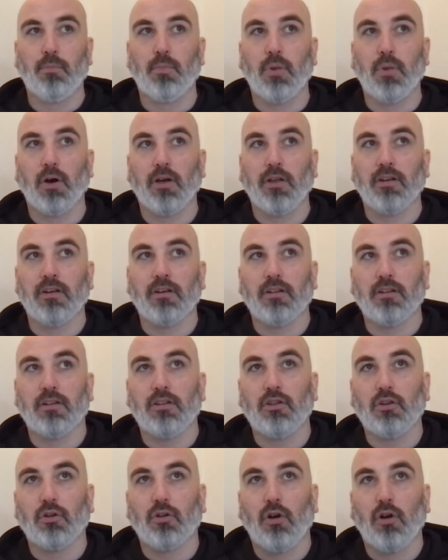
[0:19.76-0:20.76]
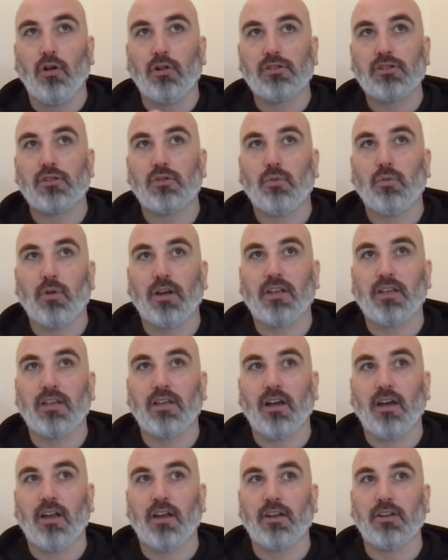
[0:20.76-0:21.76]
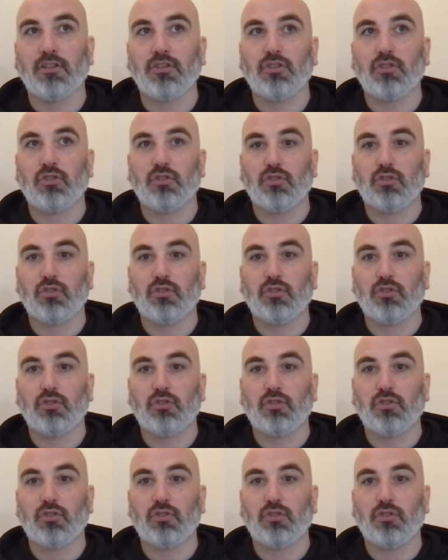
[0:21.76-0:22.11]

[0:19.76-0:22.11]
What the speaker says: But you're also working on it